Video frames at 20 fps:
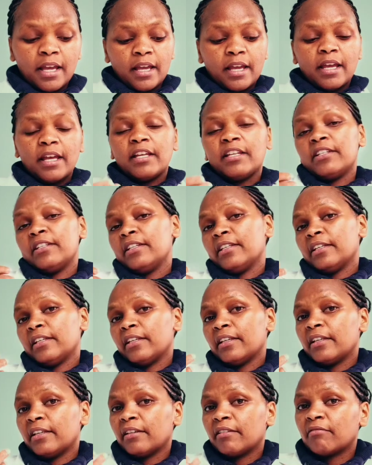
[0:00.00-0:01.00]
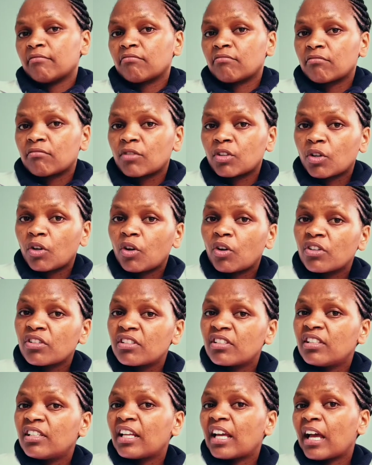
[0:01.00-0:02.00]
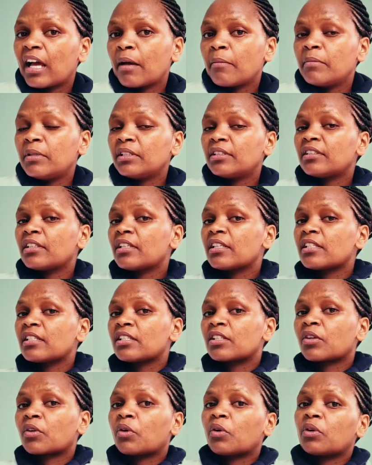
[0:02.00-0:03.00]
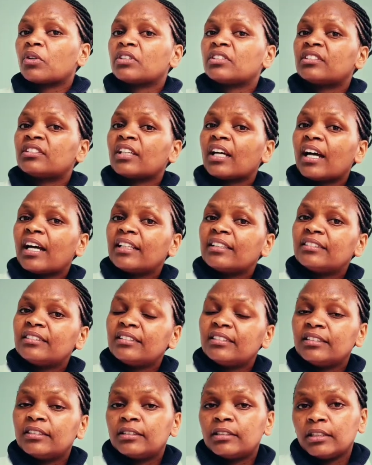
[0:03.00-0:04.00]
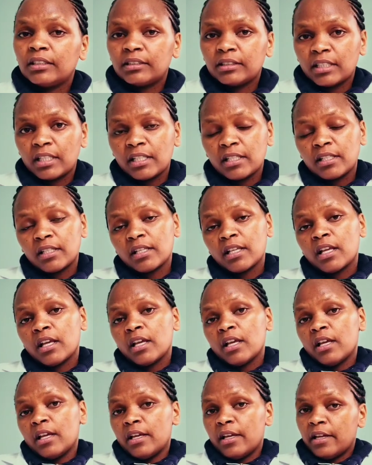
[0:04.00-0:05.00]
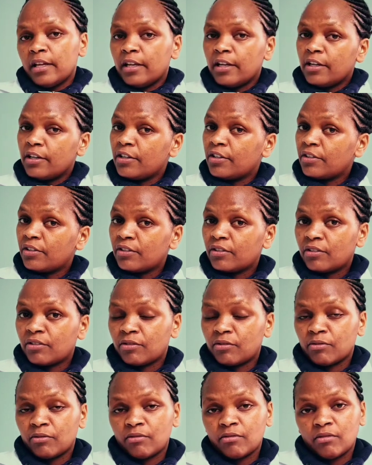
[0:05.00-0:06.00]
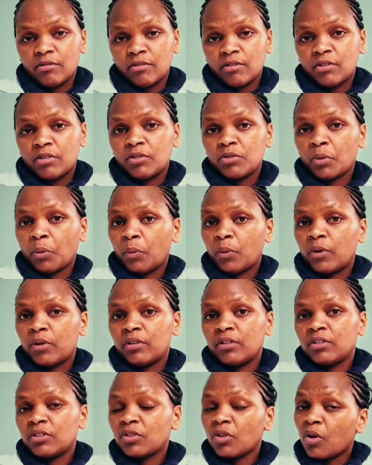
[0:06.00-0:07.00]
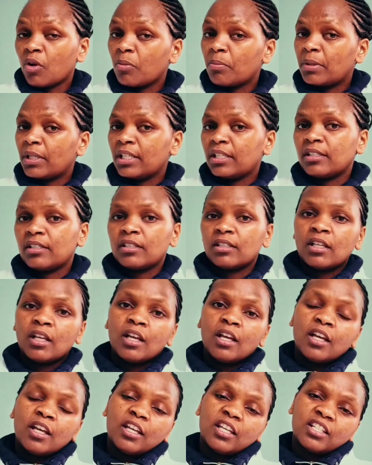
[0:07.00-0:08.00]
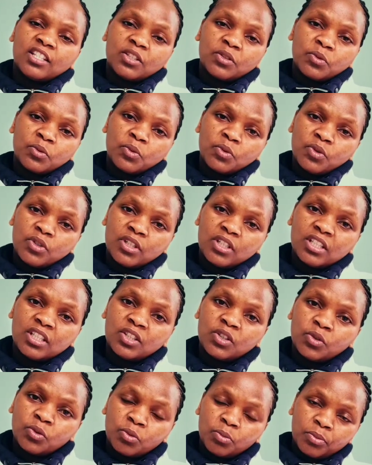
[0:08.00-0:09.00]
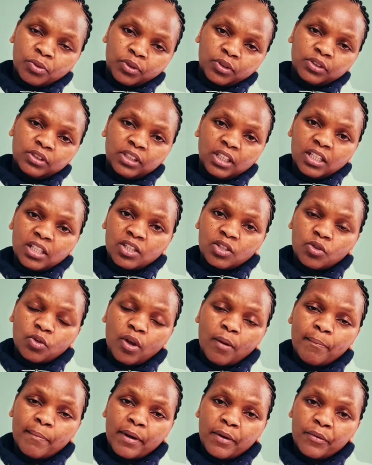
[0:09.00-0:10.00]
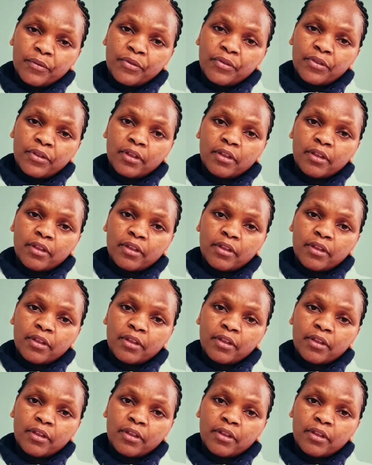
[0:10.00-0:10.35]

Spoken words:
and cause diabetes, cause heart diseases, and so on. So please, it's good to protect your mouth